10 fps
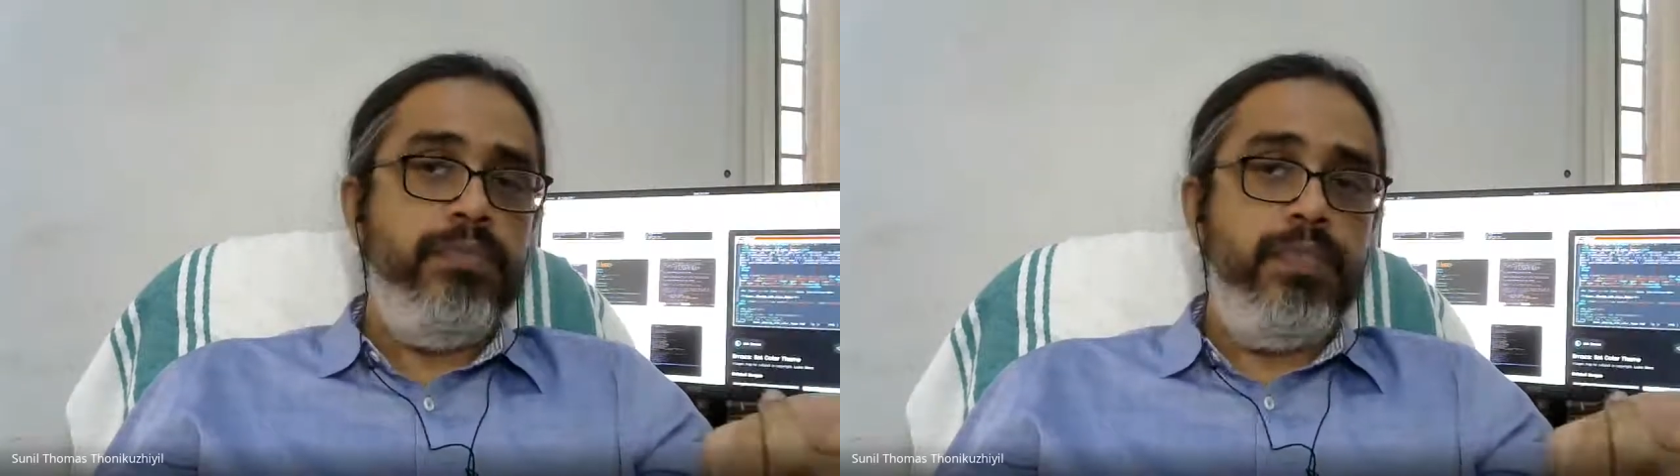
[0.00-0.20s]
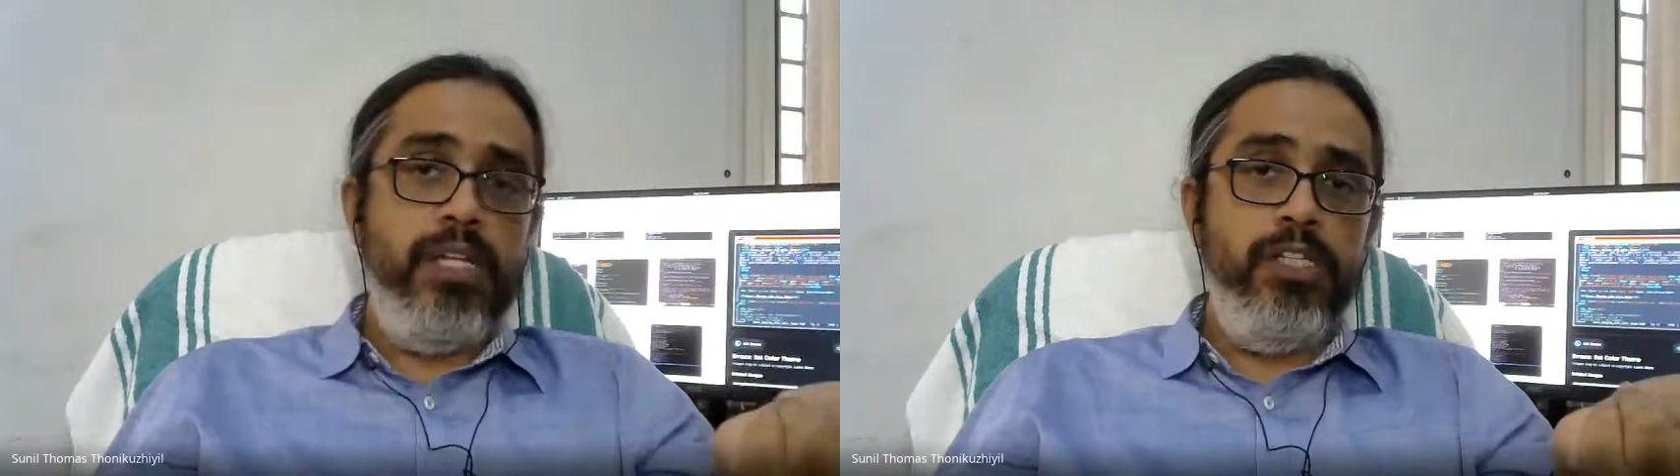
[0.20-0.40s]

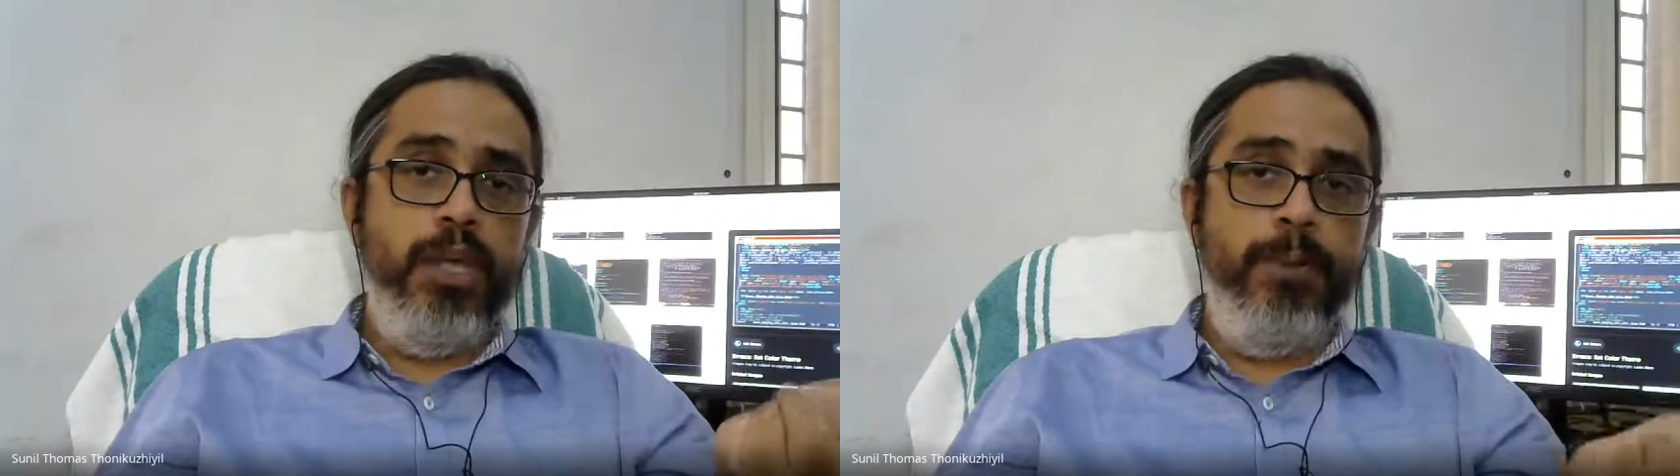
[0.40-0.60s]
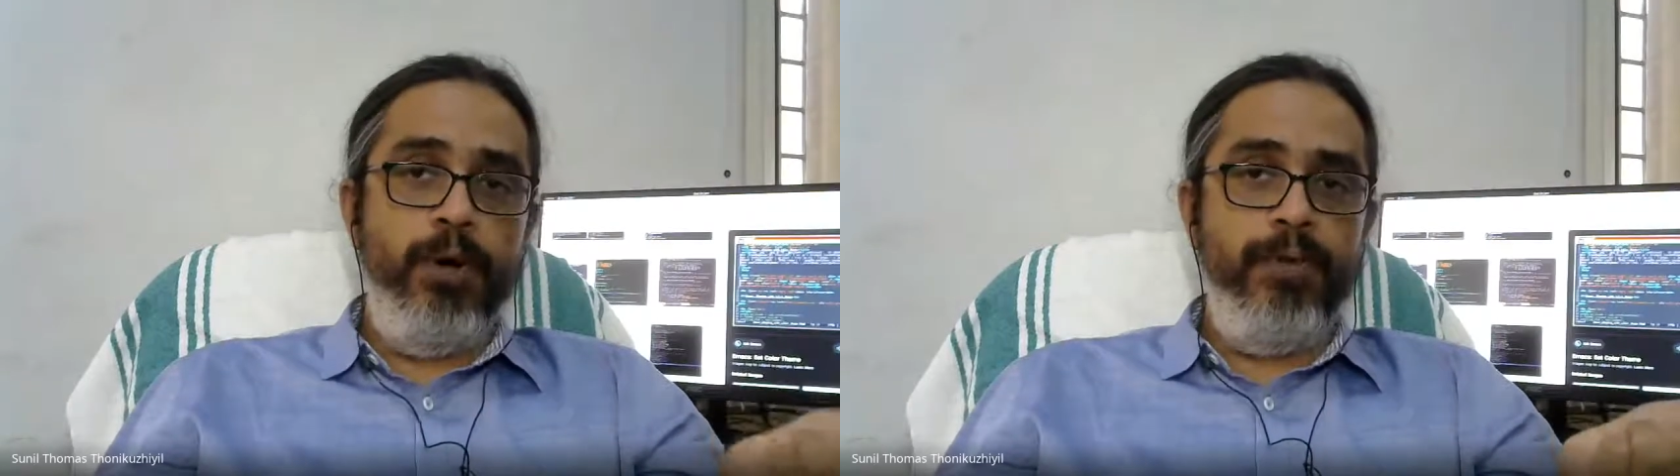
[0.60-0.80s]

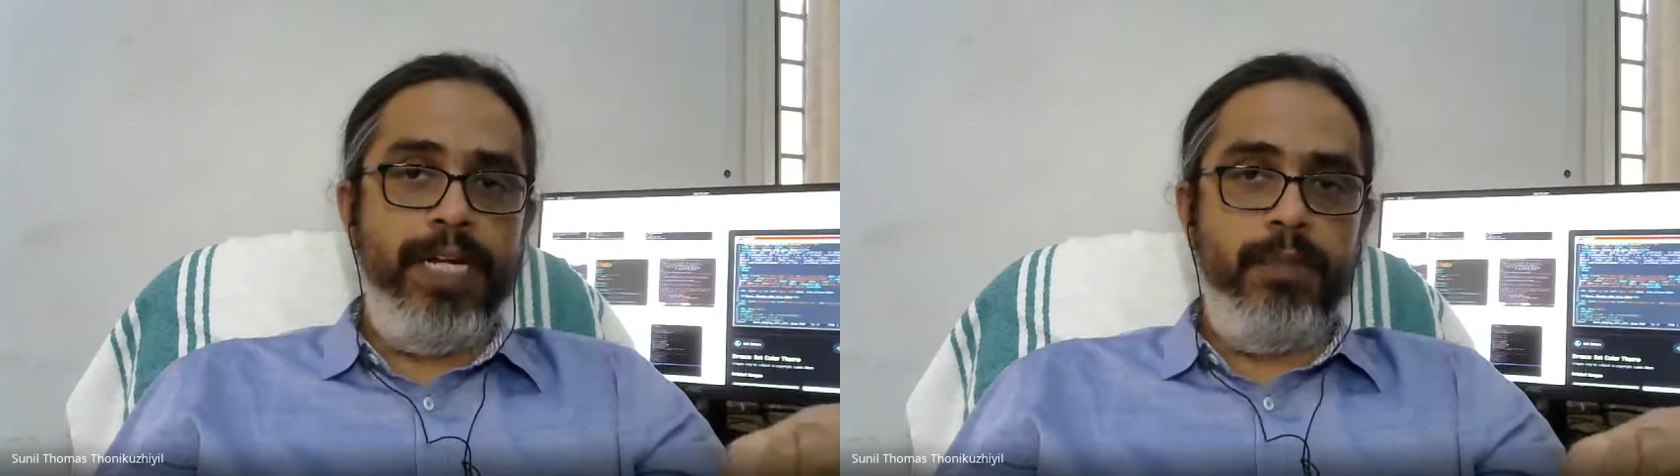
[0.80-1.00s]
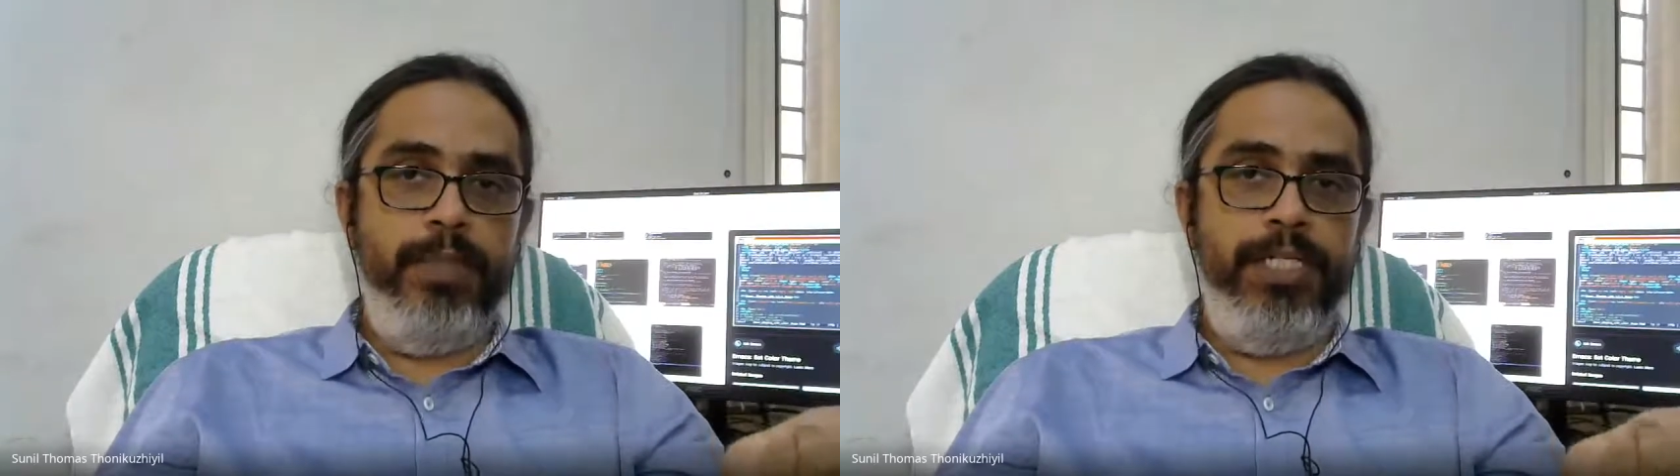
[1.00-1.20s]
support
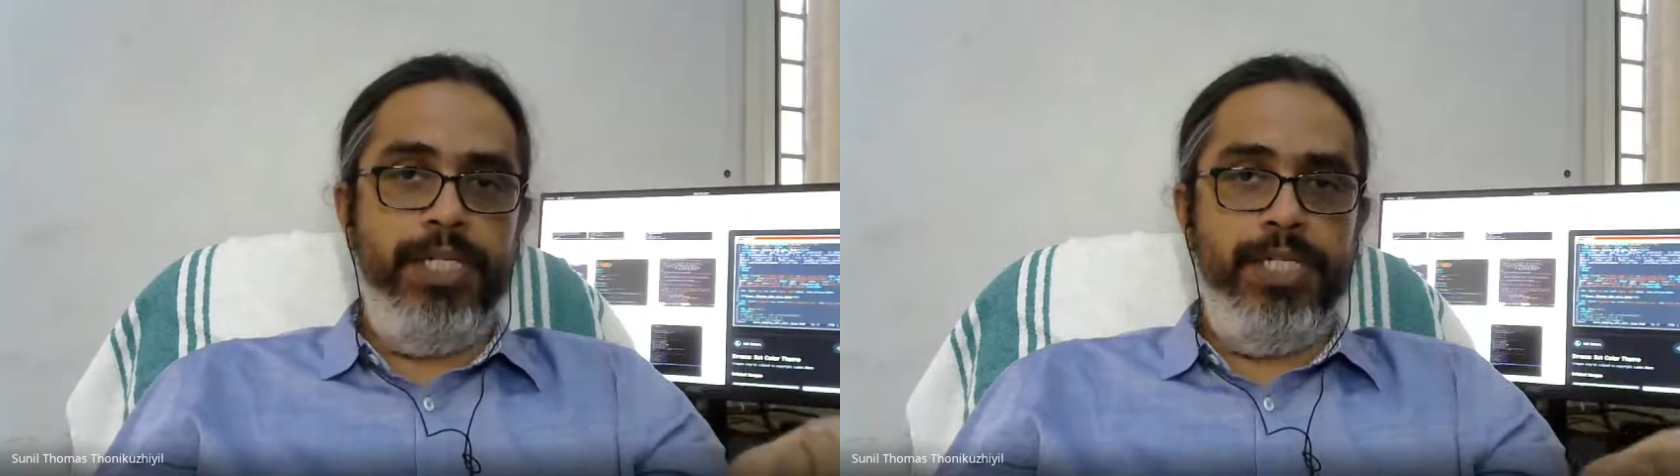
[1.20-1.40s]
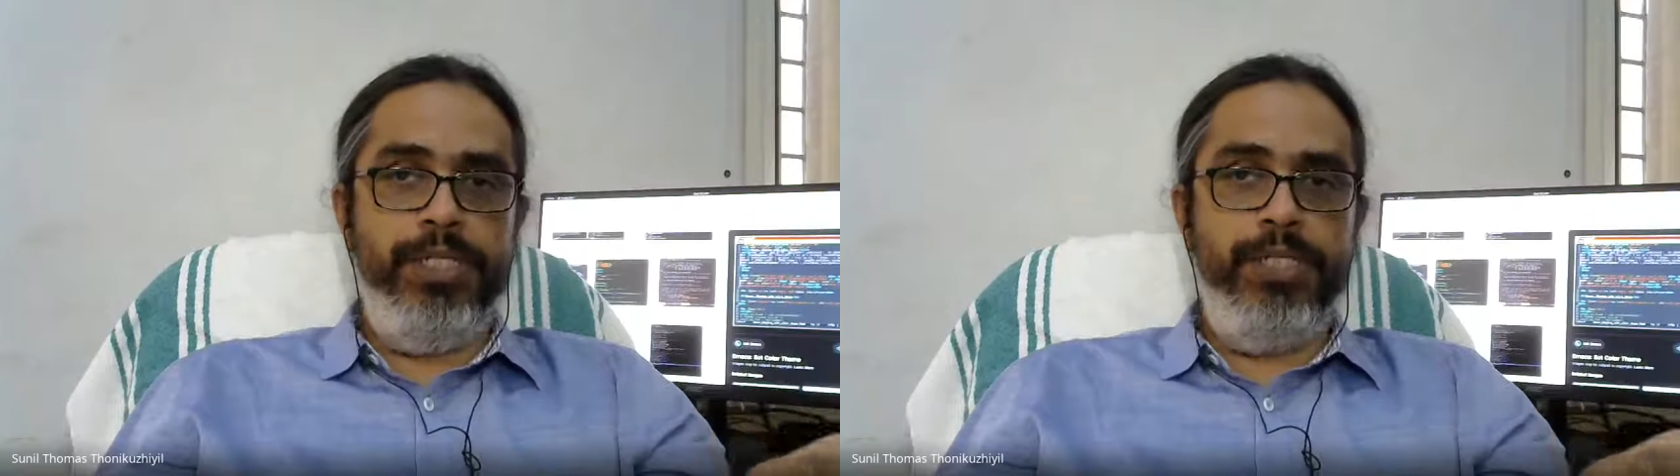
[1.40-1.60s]
vector
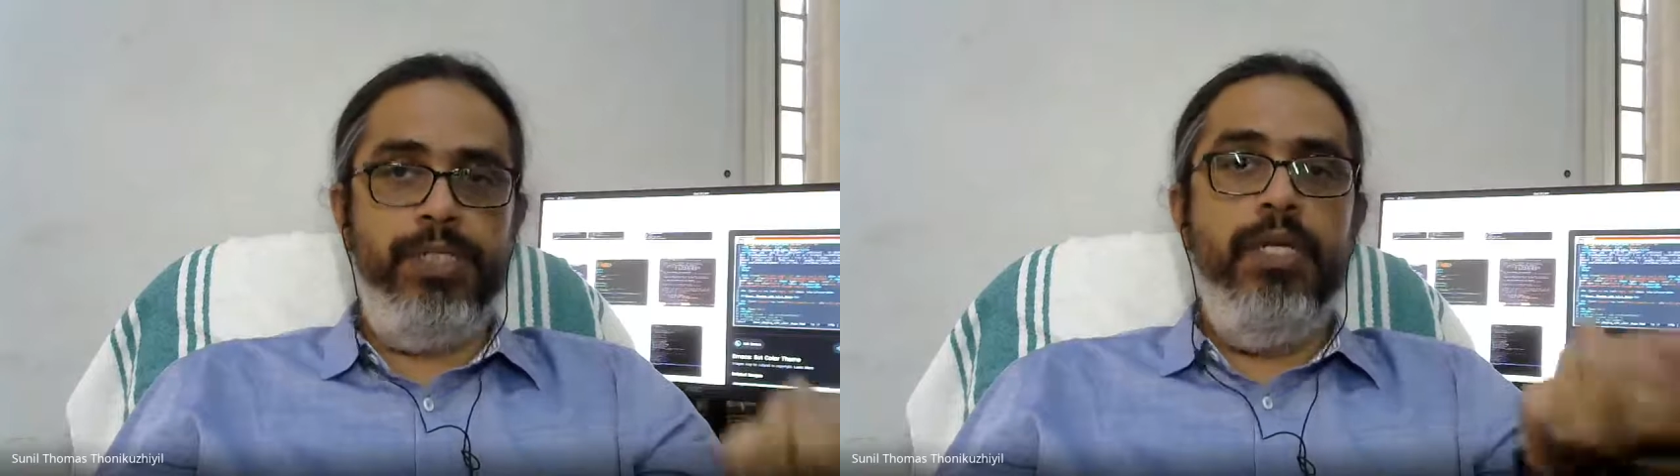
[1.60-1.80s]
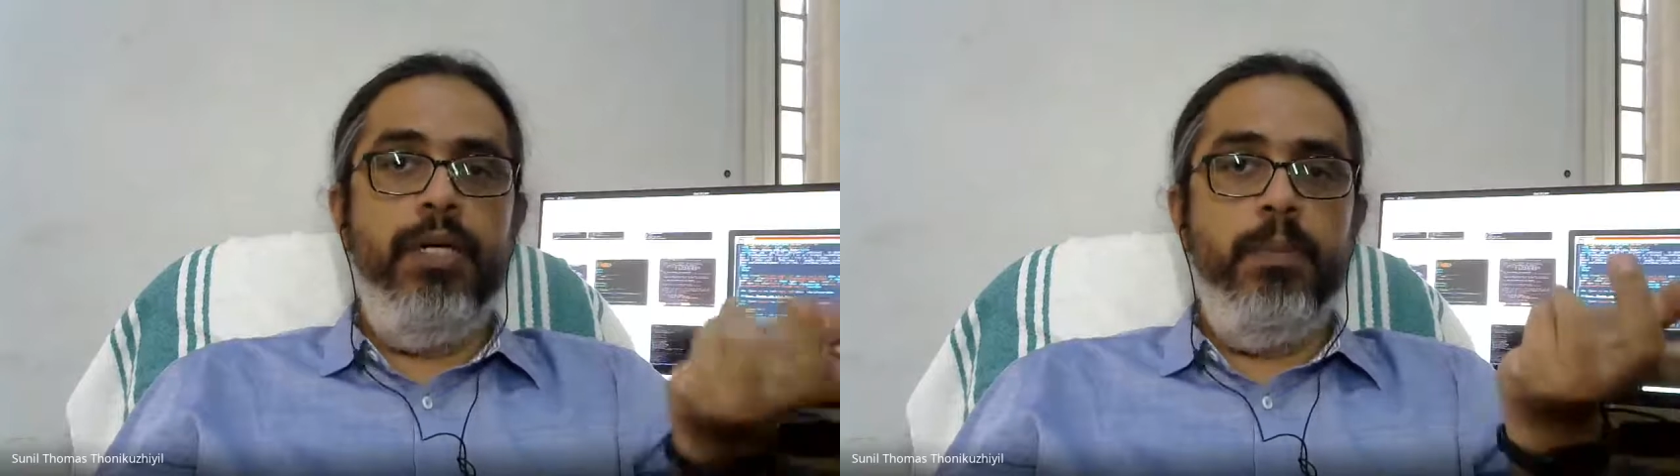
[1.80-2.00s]
machines,